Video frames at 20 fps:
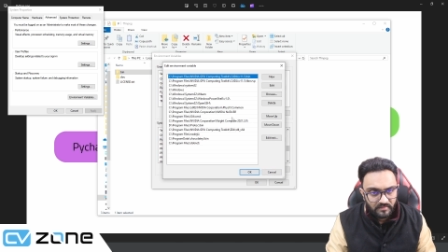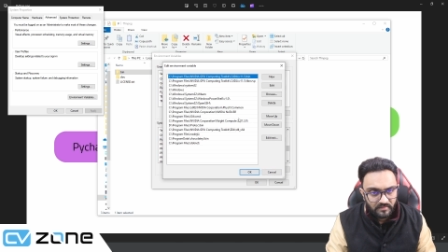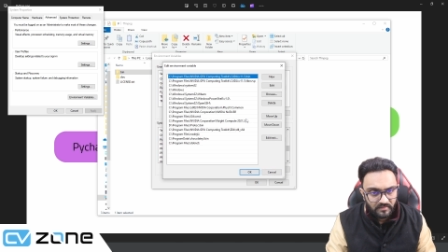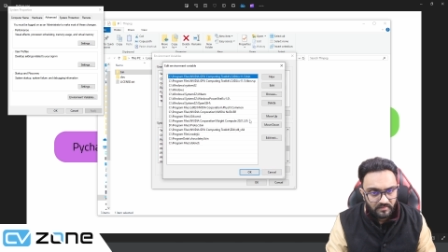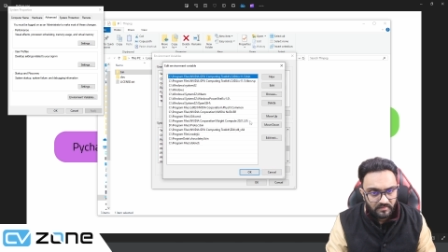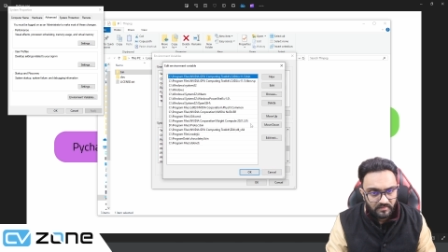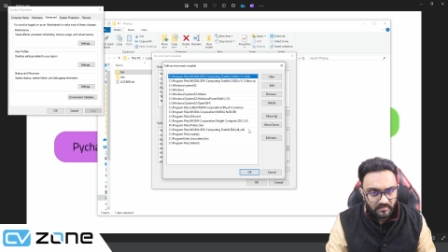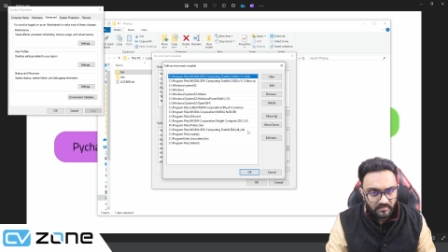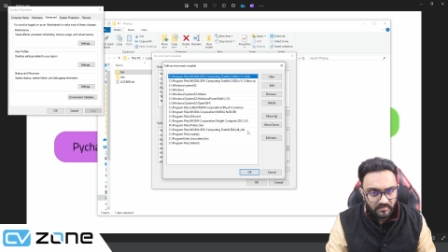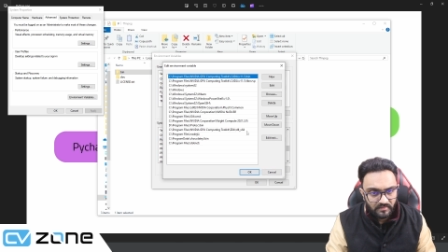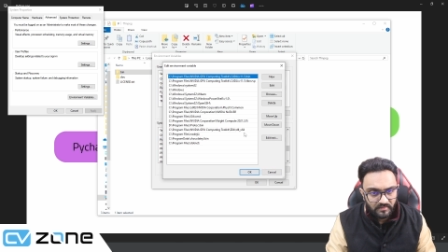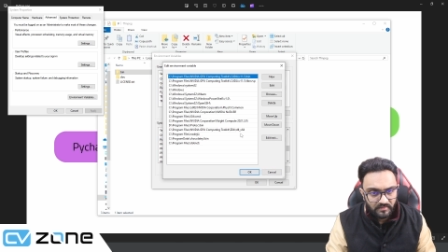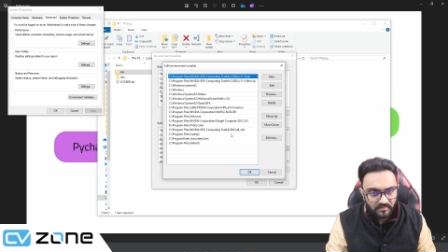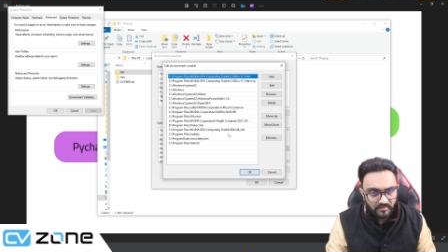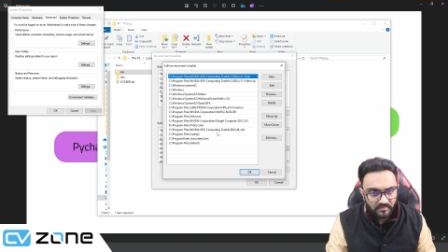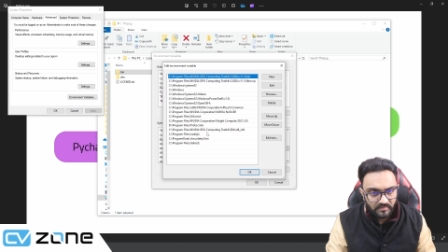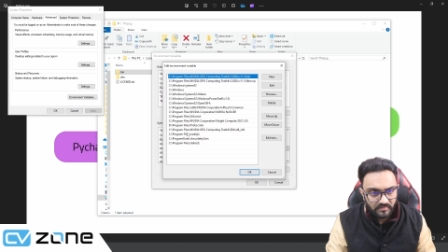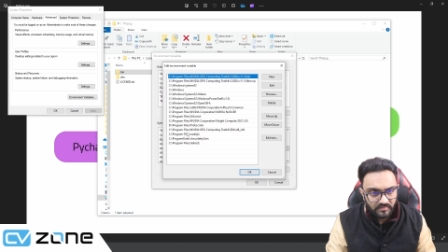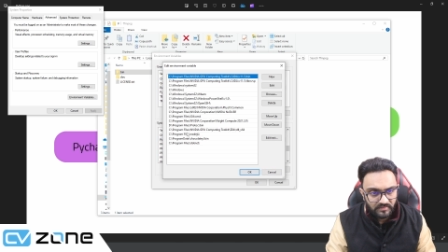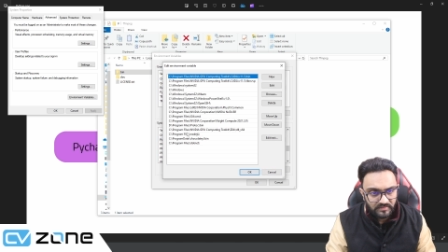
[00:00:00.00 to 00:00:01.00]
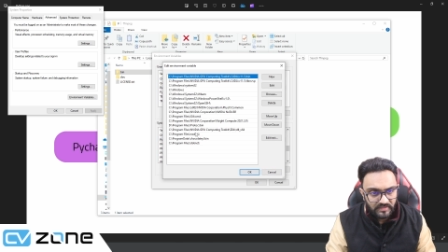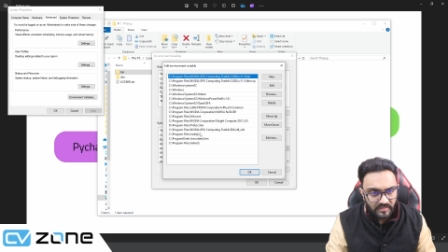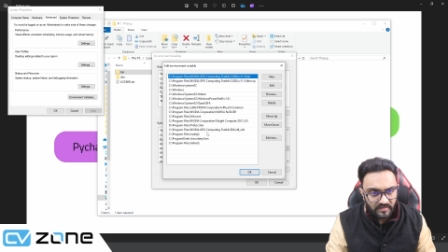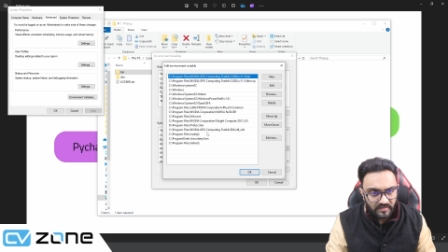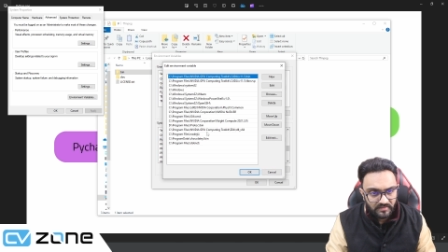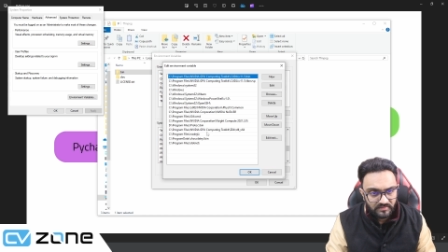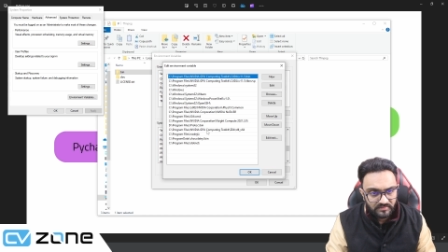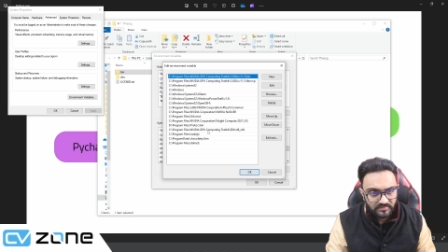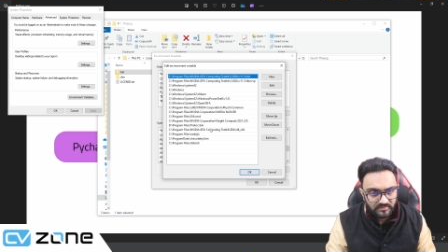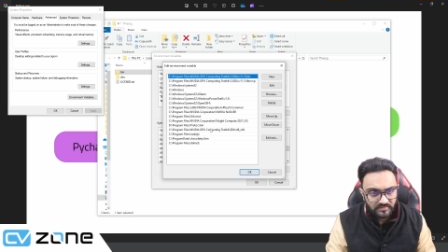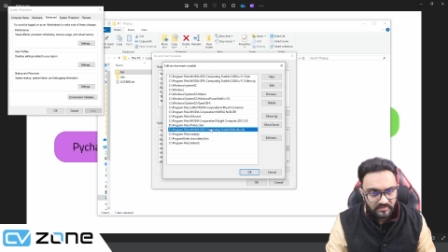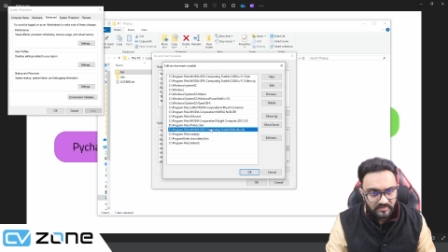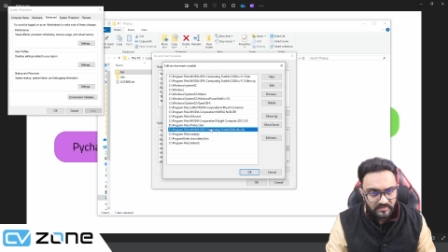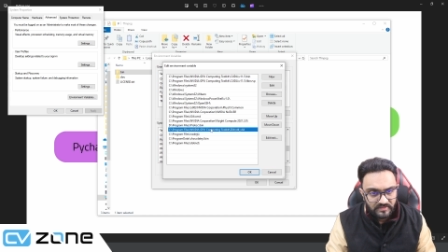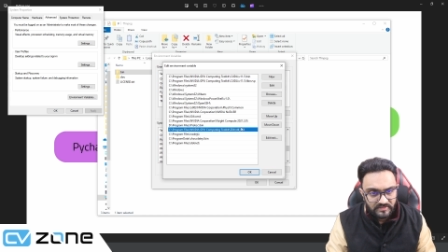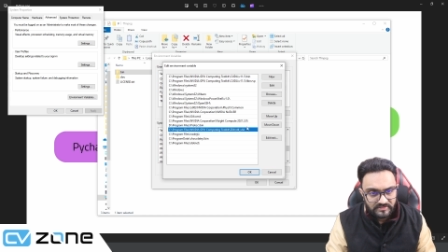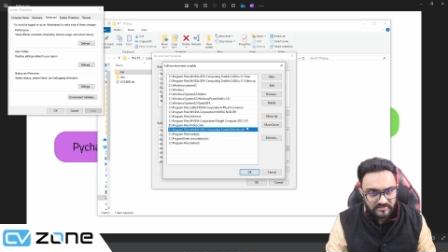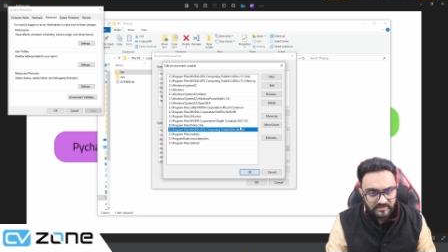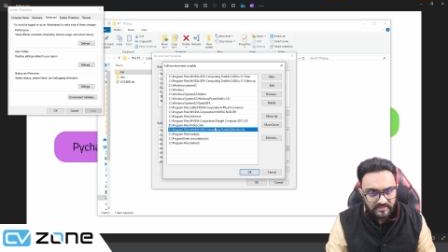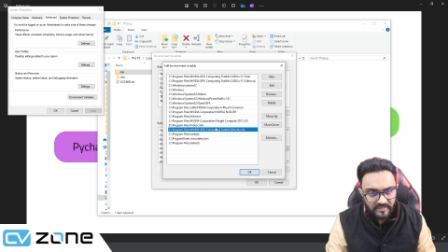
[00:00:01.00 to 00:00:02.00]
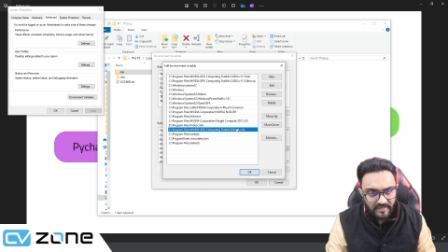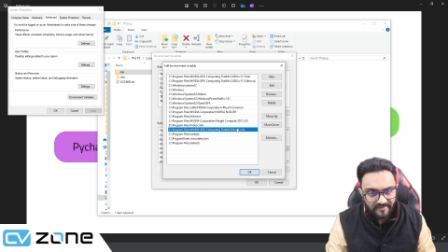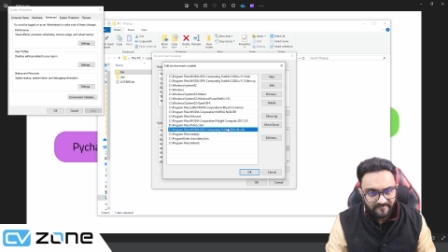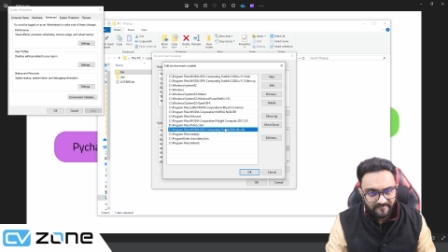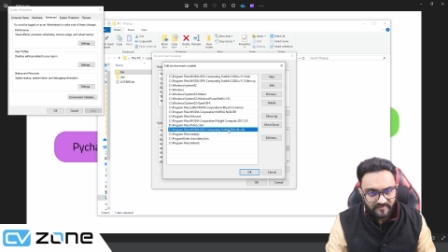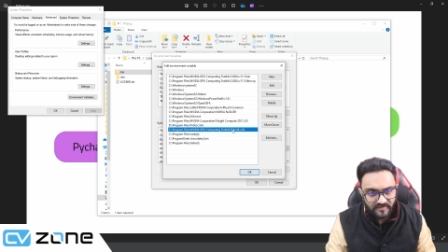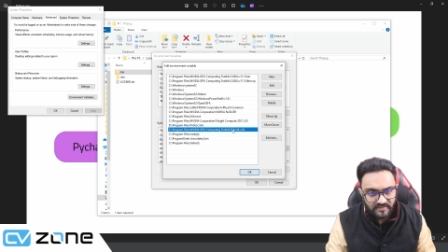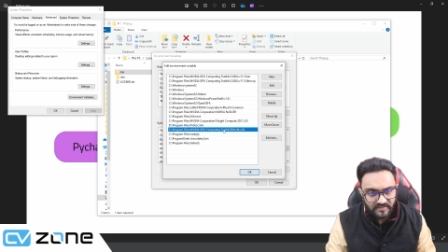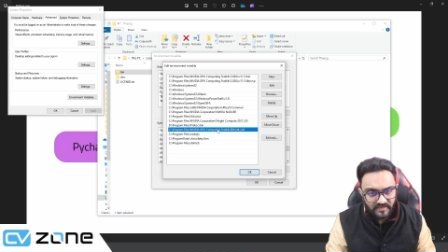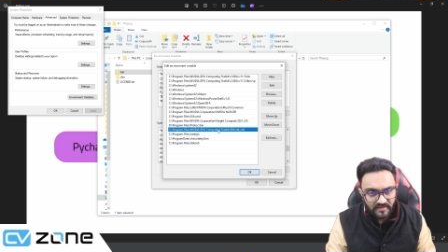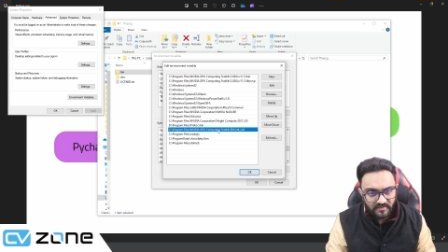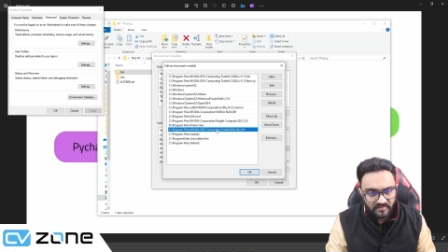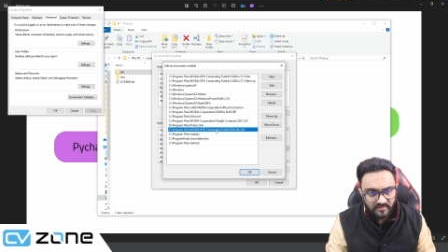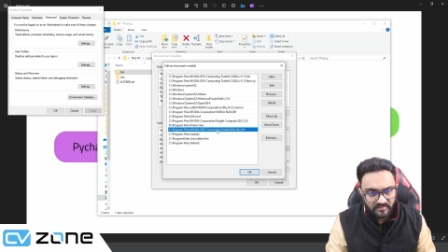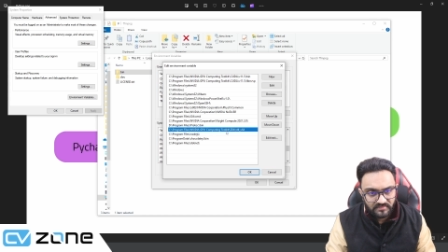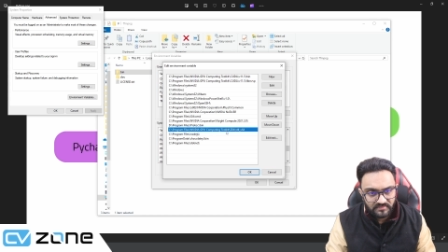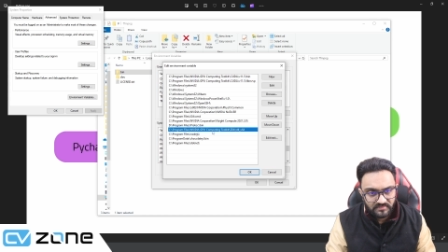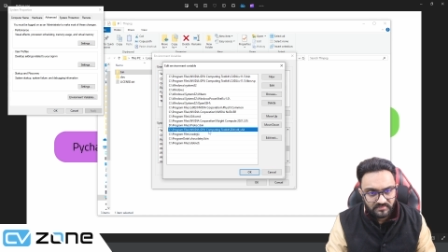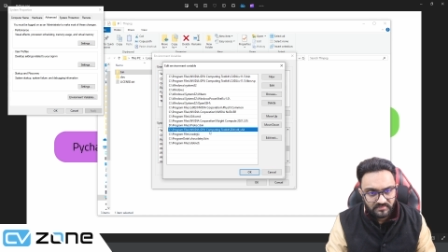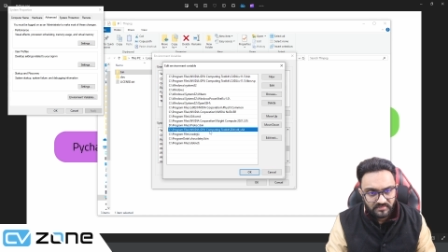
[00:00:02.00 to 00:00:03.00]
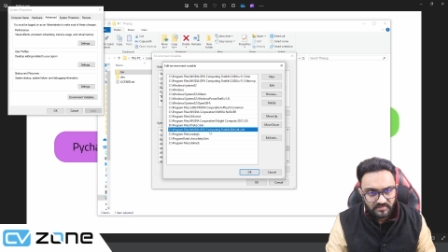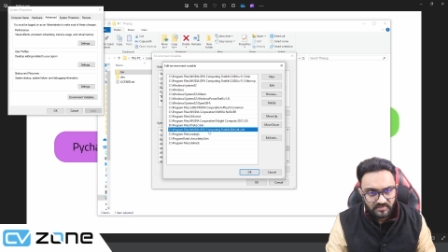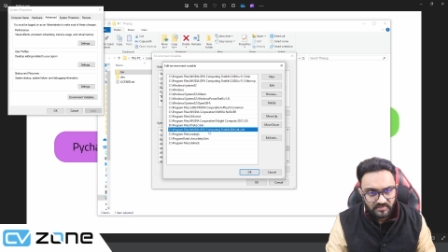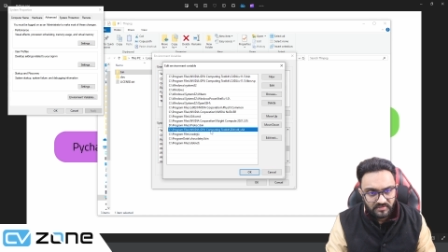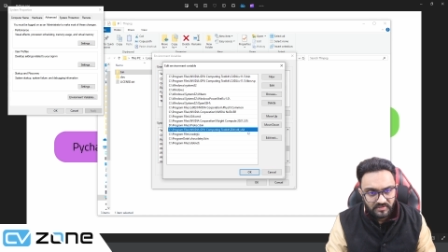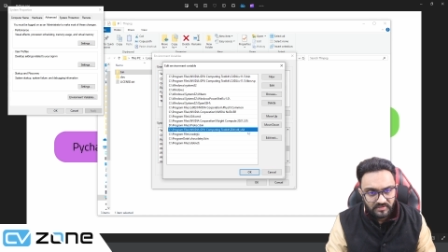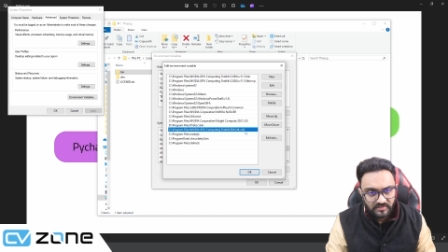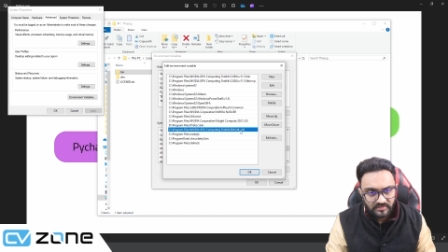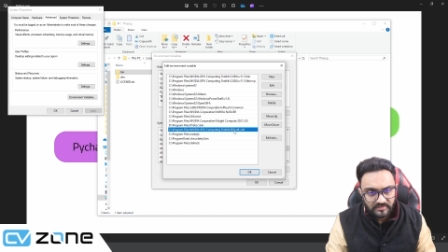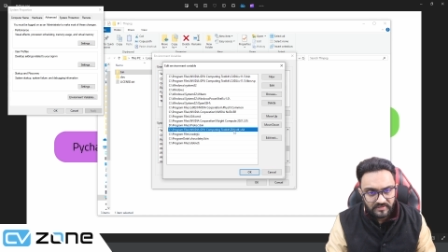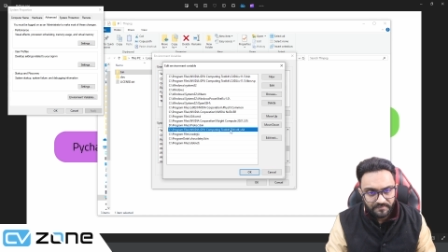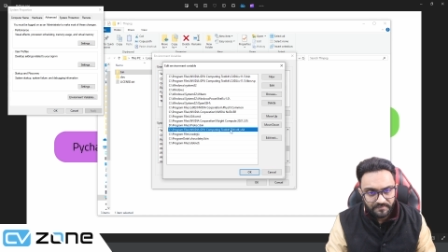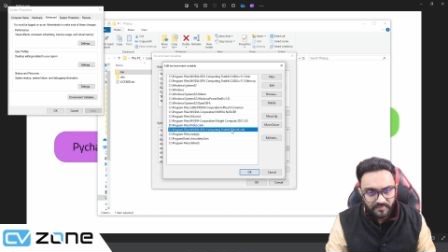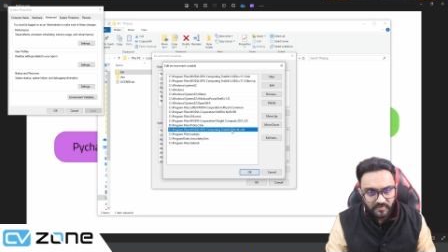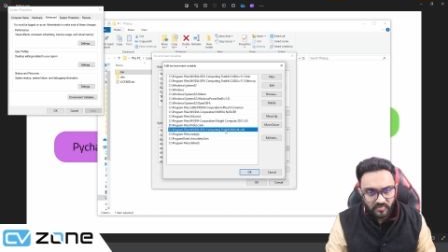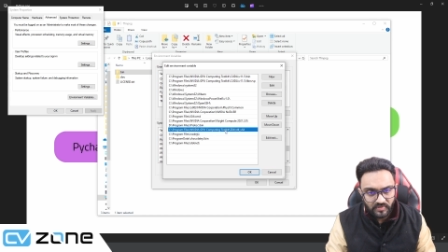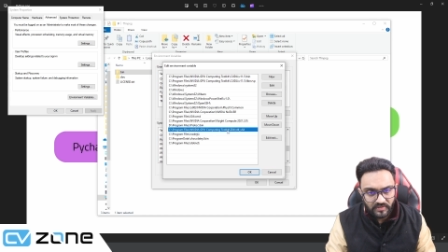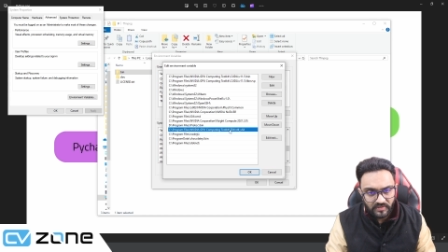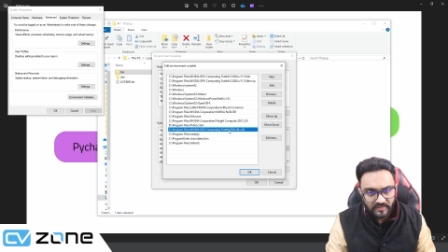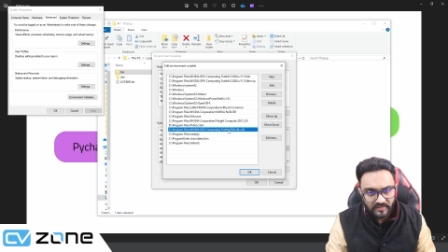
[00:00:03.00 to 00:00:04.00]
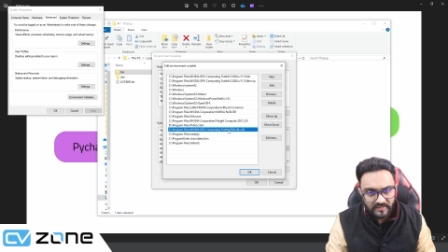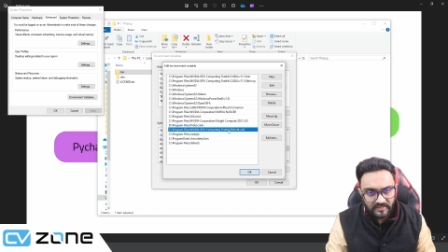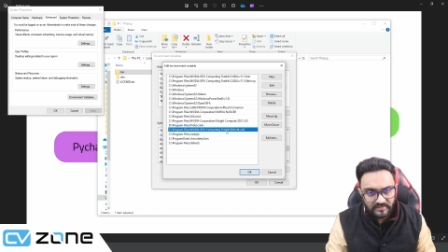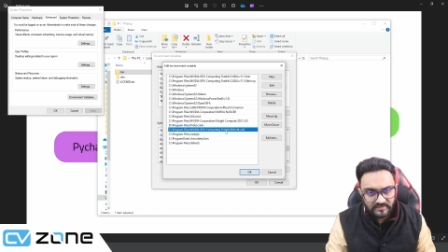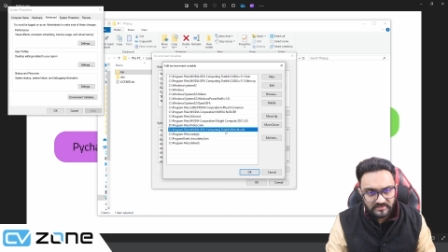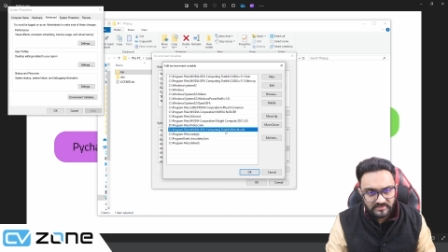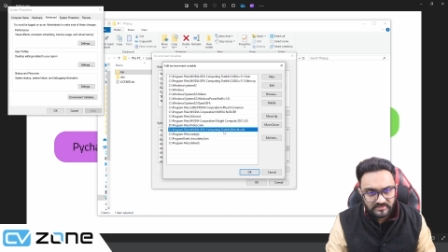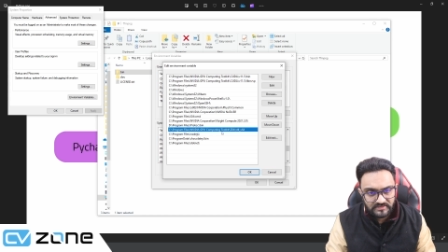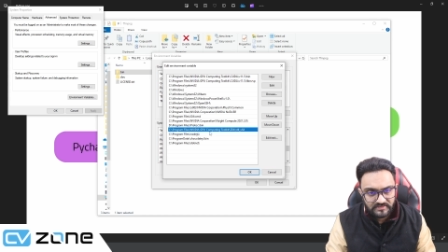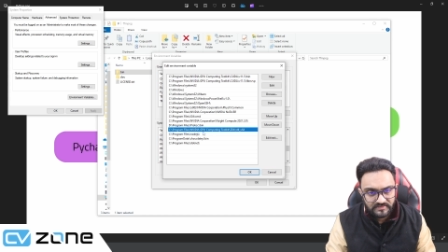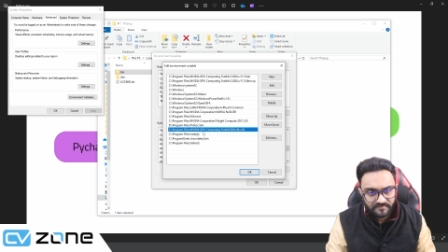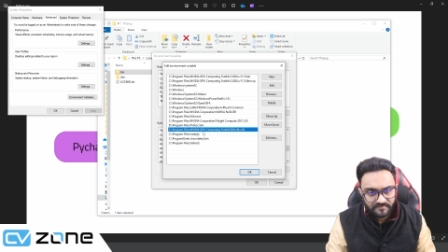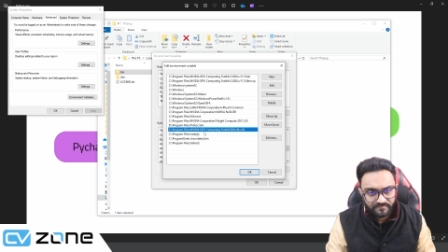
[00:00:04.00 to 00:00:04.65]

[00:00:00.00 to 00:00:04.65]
Yeah, see NVIDIA computing kit,